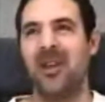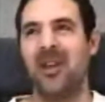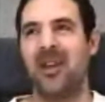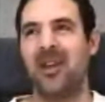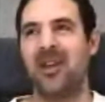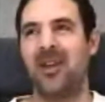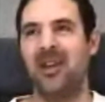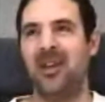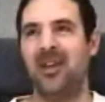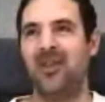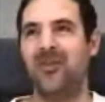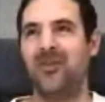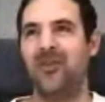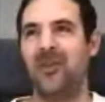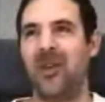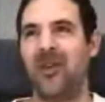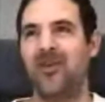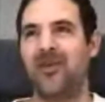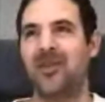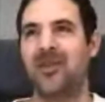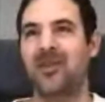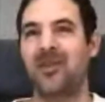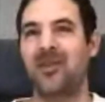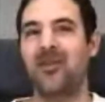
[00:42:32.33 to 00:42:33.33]
And if you
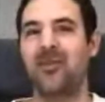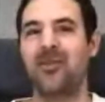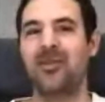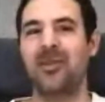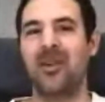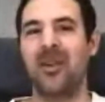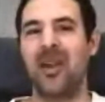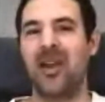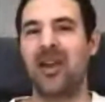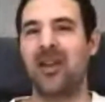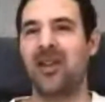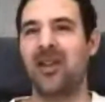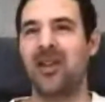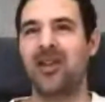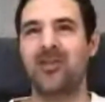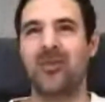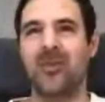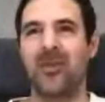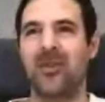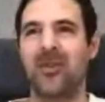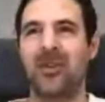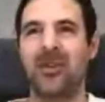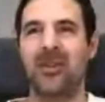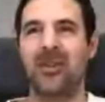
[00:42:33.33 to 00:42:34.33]
have a solution like
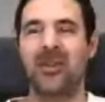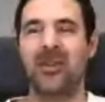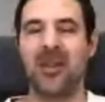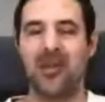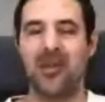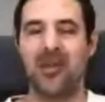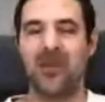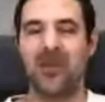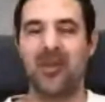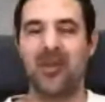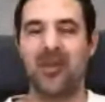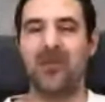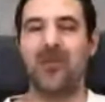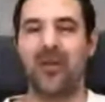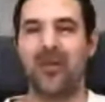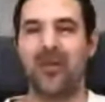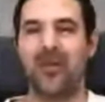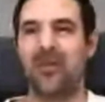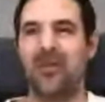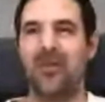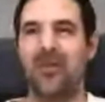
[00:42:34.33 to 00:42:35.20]
this where you can tap a button,